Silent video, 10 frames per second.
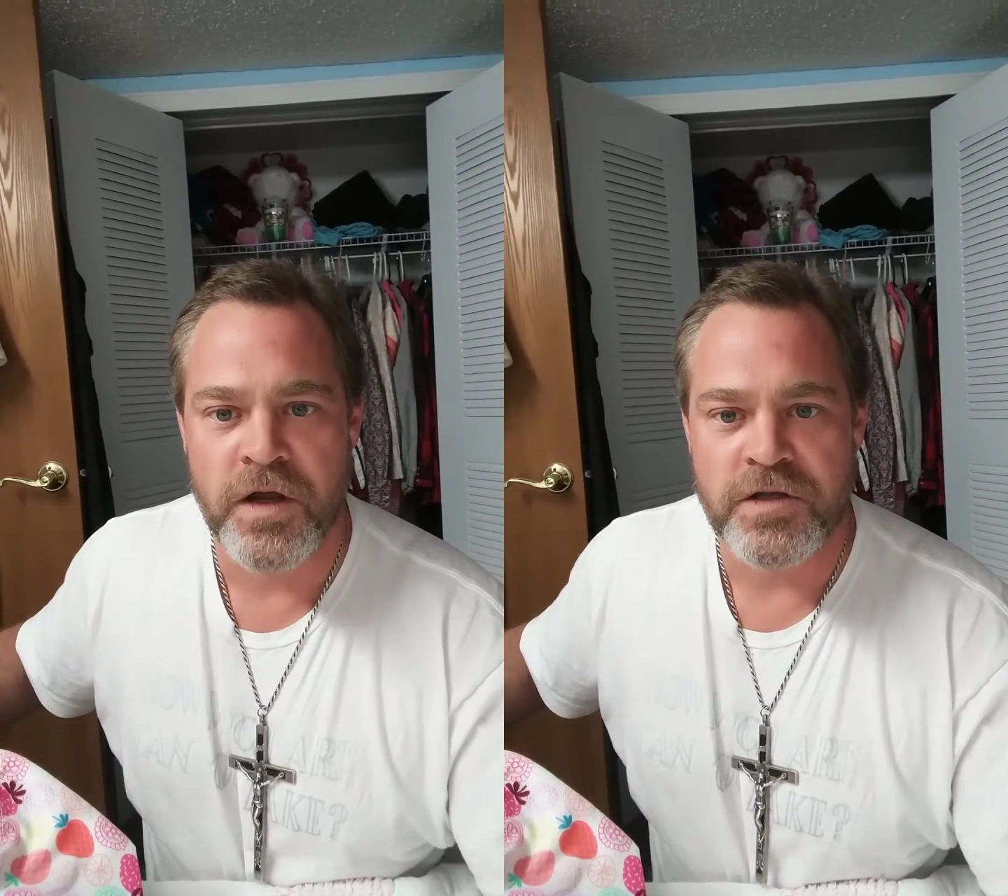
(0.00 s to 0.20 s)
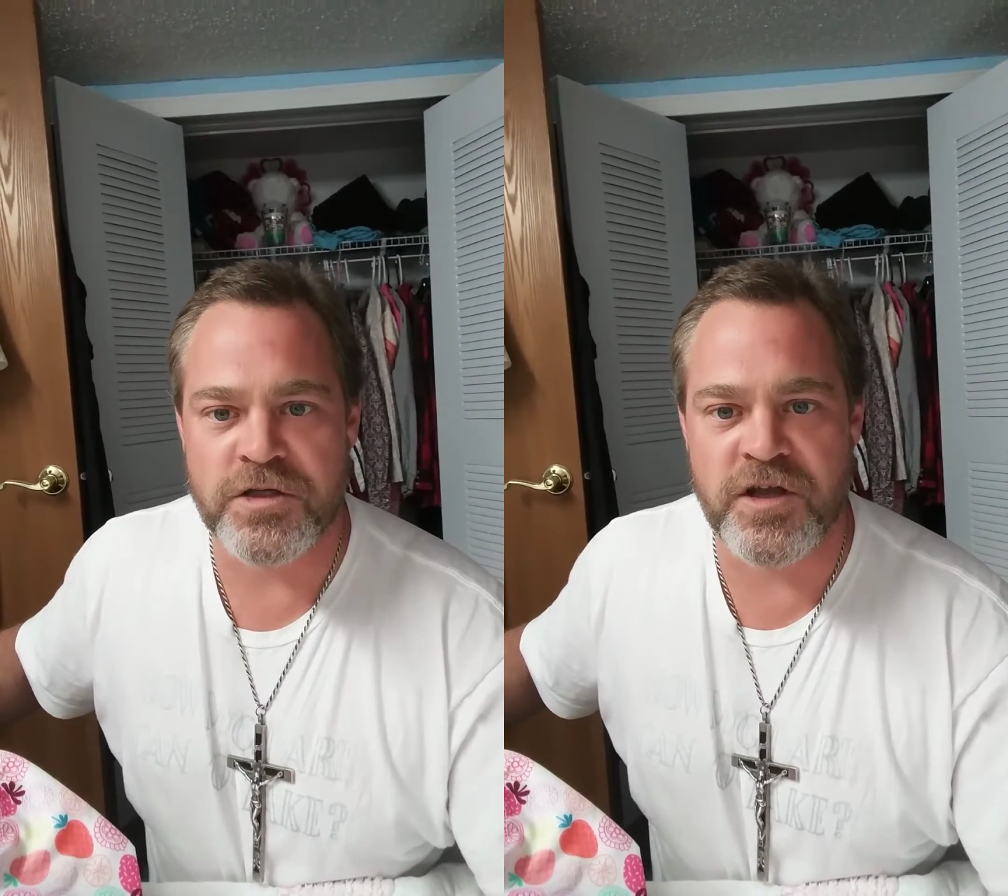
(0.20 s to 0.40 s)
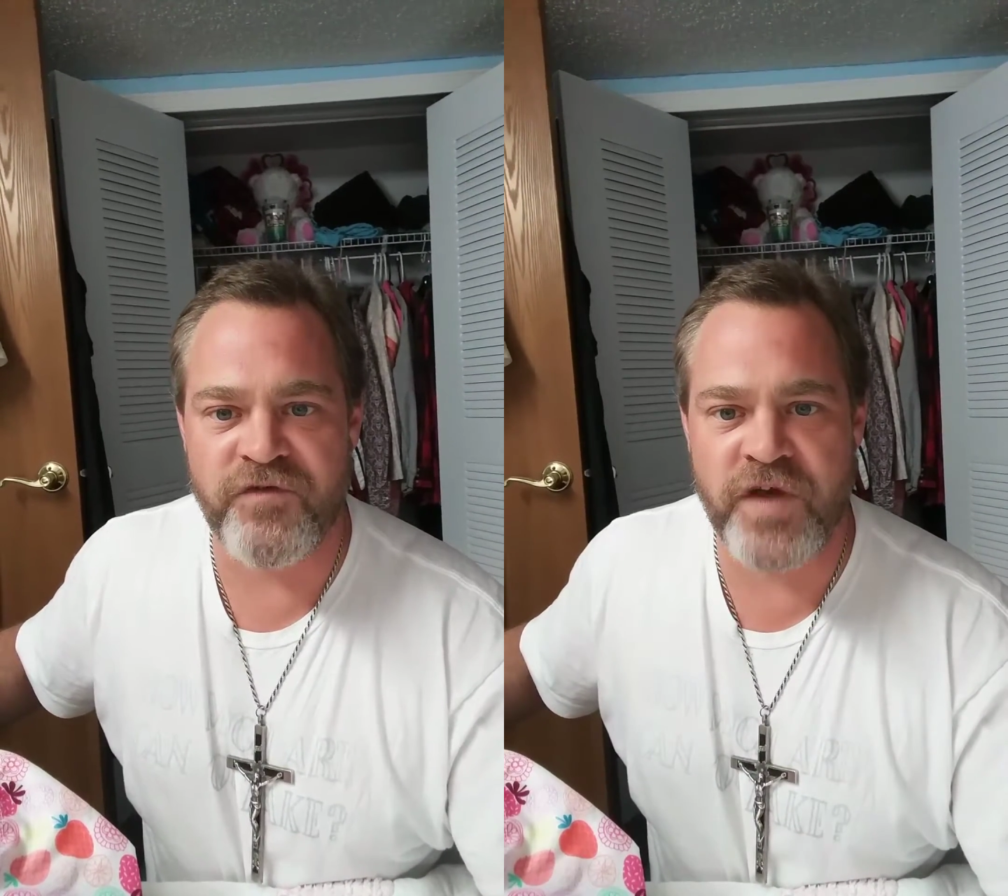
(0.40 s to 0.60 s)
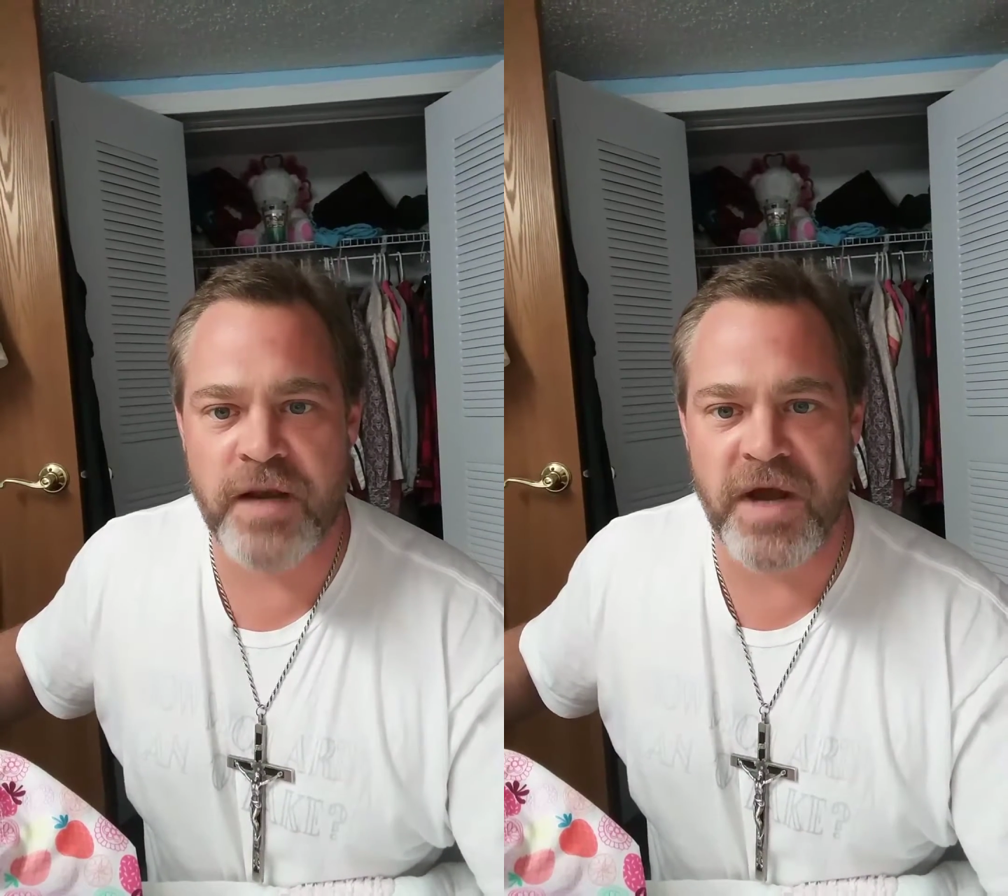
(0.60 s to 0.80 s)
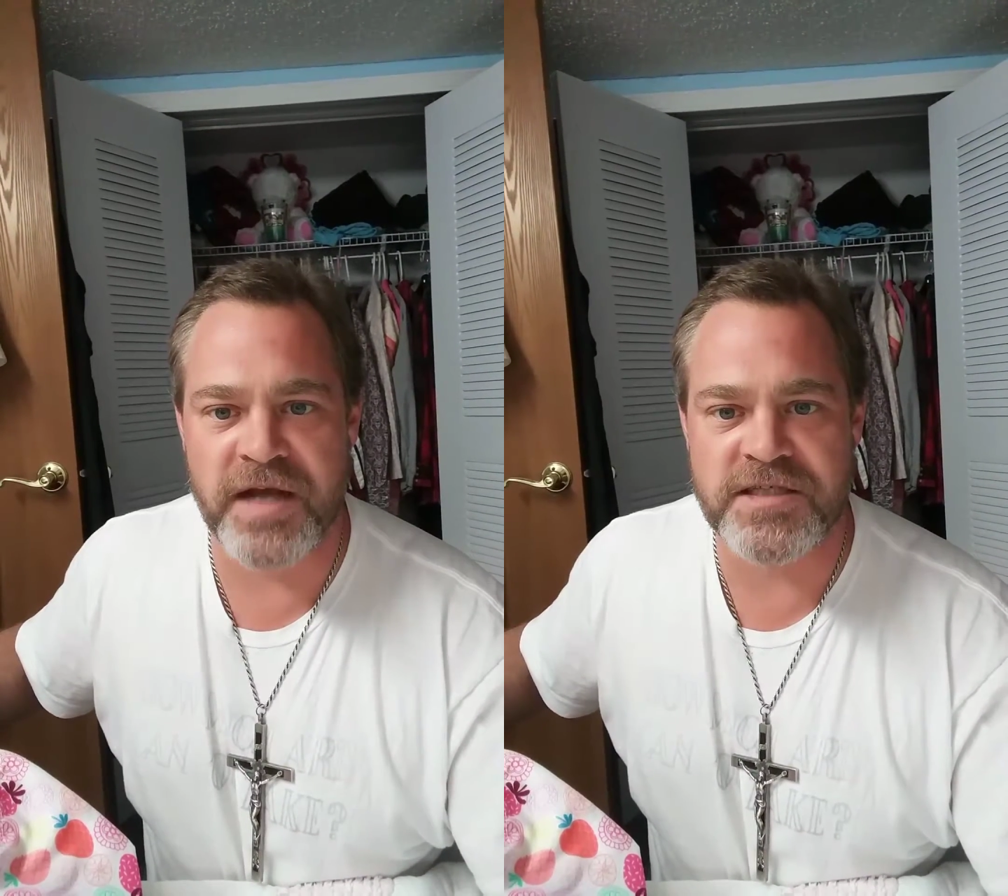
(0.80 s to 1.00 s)
to
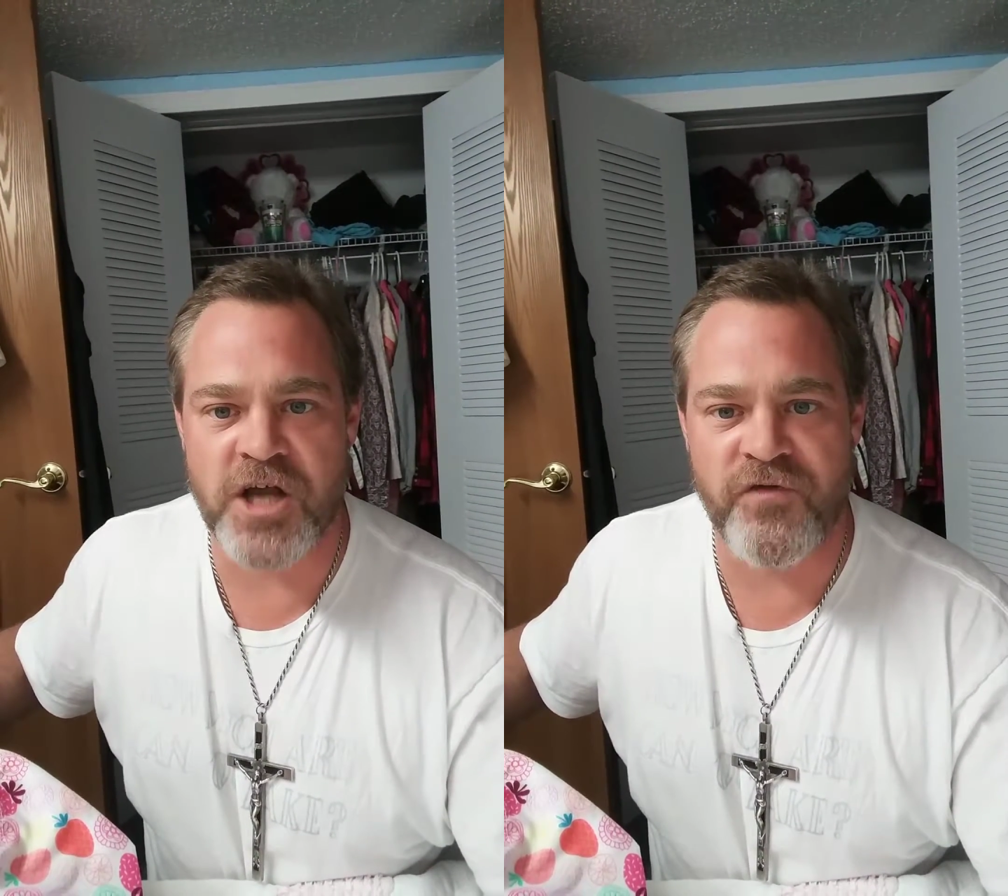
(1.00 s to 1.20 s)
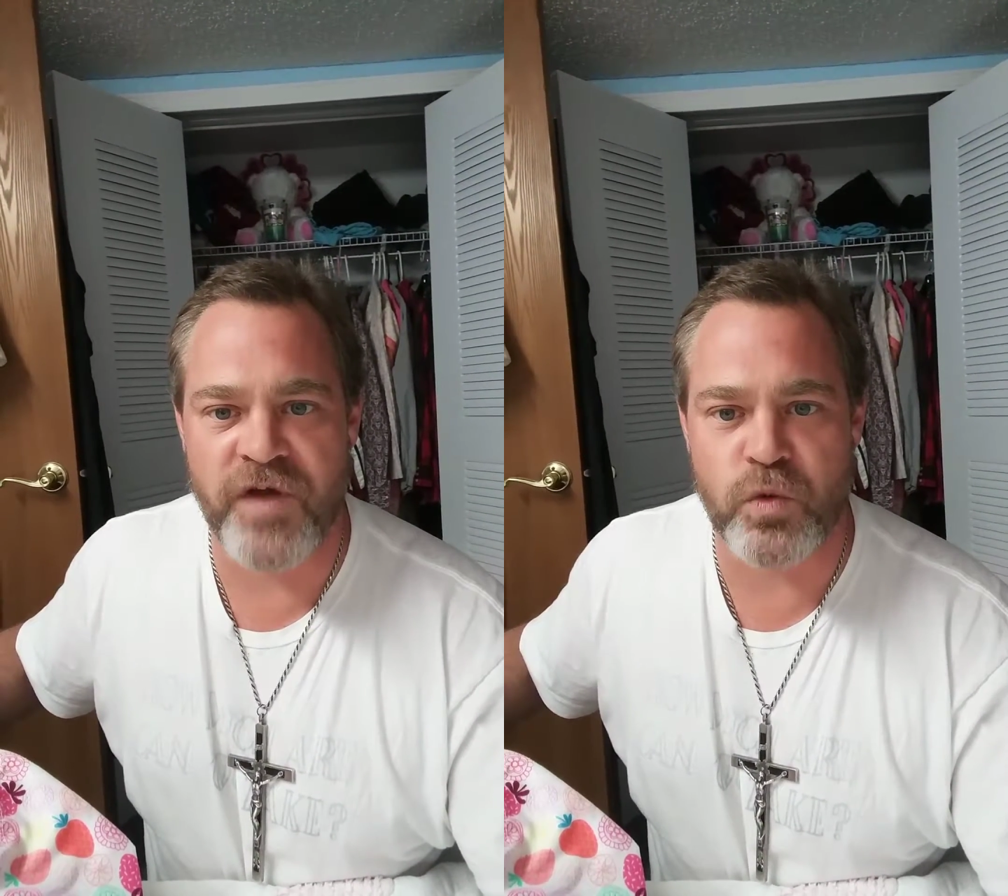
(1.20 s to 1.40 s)
defend myself